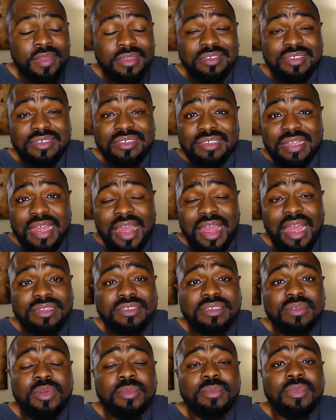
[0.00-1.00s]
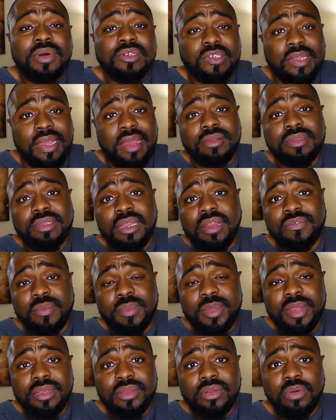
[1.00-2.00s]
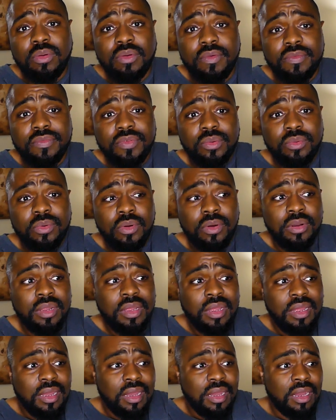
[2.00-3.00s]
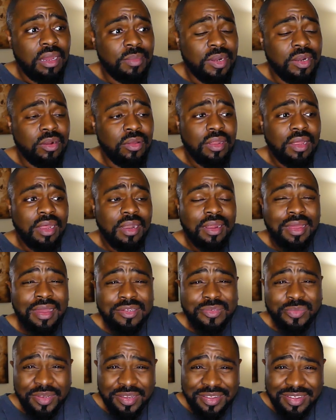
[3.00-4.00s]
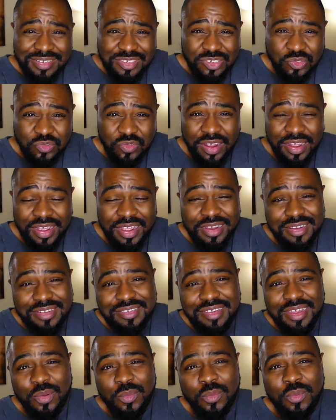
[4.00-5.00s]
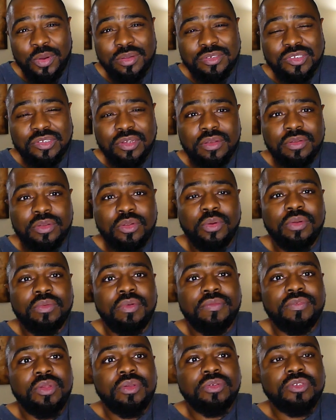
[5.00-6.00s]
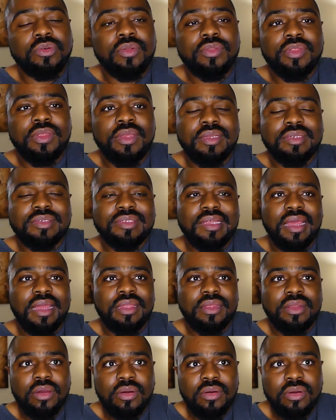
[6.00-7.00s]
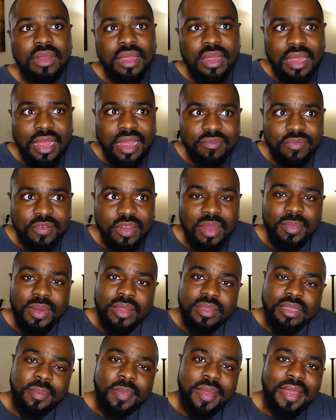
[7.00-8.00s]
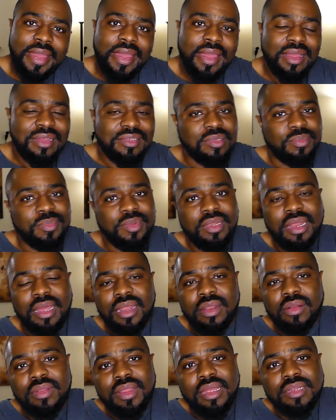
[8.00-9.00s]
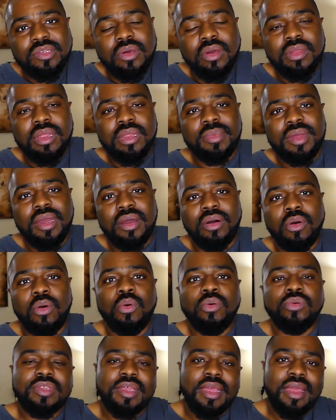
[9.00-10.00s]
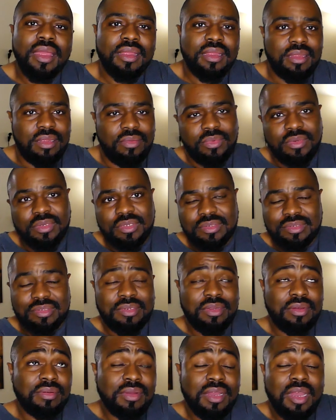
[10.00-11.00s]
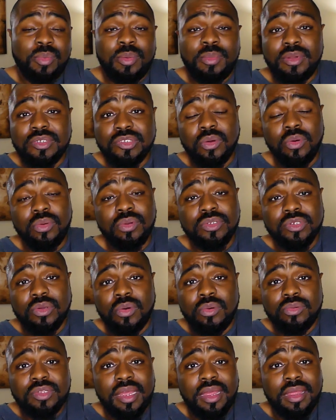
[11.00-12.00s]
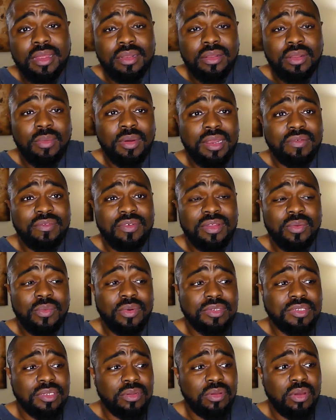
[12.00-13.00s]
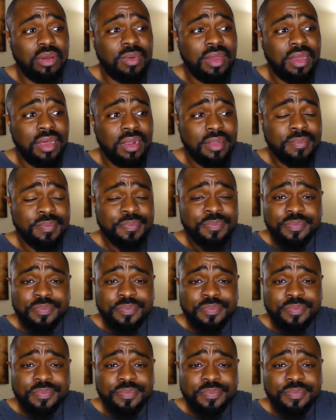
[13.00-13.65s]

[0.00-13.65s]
Just hasn't been much out there for me to do a review on. Um, I know a lot of guys when it gets dry in the tech world start doing reviews on things that you know have come out in the past. I mean, I don't like talking about old tech when you know a couple months old it's old tech and nobody really wants to know about it.